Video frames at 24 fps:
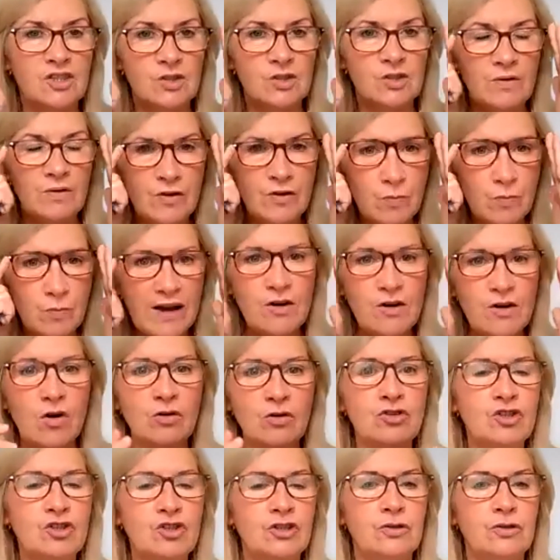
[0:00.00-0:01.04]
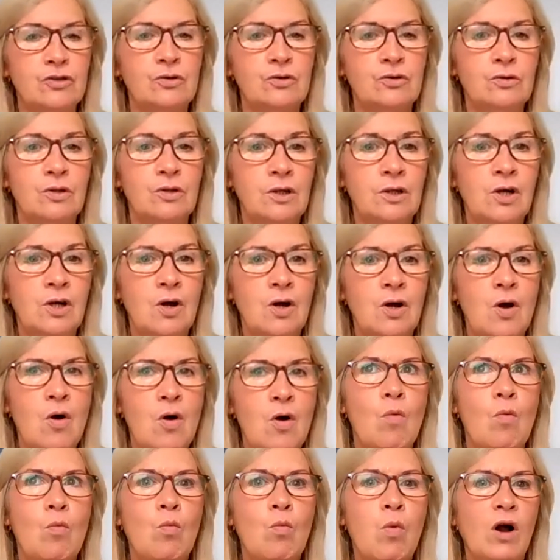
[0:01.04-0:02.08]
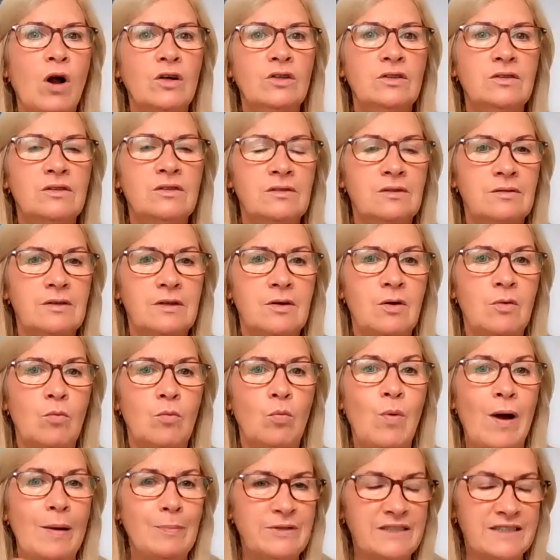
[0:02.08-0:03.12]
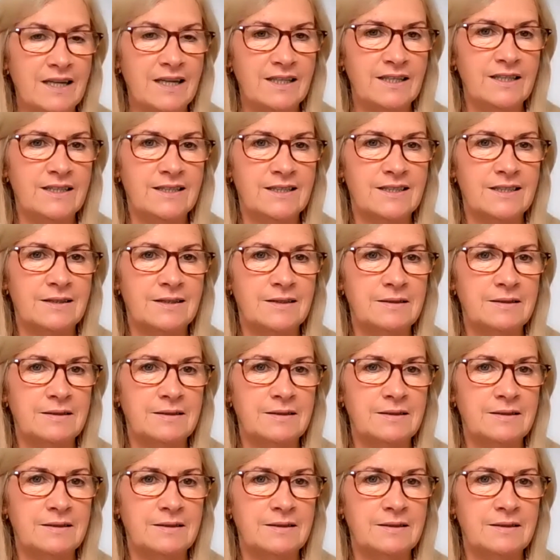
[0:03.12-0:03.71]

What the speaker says: So if you went on to one website,